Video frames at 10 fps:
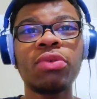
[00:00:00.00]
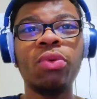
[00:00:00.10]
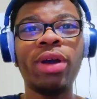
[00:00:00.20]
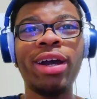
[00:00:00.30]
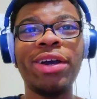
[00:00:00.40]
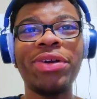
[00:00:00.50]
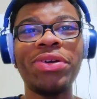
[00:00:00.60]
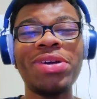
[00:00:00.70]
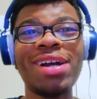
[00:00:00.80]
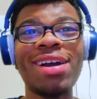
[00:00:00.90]

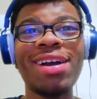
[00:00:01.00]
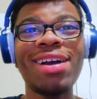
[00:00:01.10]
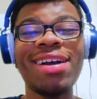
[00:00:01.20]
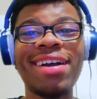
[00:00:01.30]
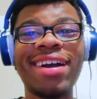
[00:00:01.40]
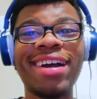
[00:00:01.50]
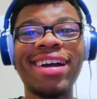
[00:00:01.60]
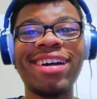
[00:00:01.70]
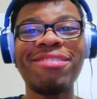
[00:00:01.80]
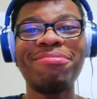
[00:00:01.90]
Well,
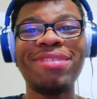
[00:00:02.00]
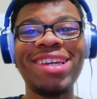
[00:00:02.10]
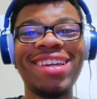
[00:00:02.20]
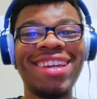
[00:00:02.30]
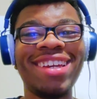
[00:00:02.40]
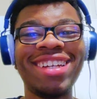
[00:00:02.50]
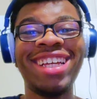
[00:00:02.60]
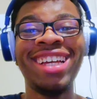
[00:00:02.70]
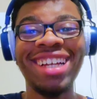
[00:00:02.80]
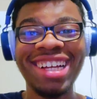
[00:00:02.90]
I'll be...
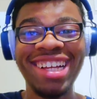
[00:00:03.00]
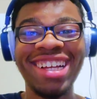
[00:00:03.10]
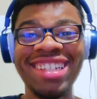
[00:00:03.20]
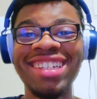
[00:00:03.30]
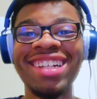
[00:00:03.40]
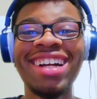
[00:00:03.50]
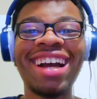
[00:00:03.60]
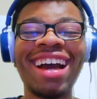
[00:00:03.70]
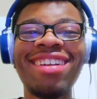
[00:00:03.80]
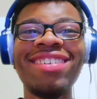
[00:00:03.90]

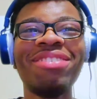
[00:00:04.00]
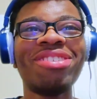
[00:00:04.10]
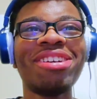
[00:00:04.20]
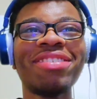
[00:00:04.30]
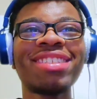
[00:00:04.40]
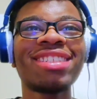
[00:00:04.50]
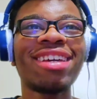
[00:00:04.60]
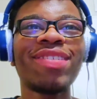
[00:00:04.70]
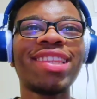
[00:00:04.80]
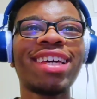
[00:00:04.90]
I don't even know what to
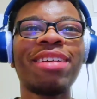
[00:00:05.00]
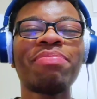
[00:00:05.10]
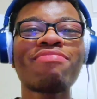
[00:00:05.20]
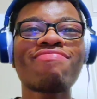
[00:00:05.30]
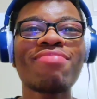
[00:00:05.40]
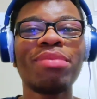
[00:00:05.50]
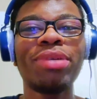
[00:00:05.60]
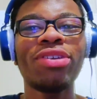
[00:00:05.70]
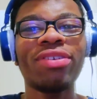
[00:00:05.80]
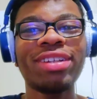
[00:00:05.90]
say about that.
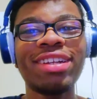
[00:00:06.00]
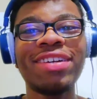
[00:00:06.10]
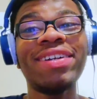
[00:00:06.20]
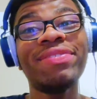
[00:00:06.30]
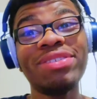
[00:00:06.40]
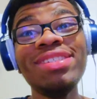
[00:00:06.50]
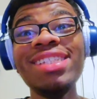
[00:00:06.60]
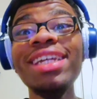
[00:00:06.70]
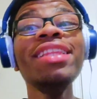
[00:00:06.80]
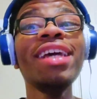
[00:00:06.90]
But you already know, if you've
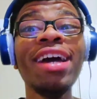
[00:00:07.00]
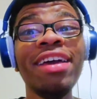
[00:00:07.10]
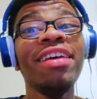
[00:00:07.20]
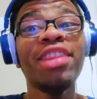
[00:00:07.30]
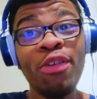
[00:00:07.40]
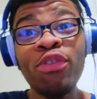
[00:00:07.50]
seen the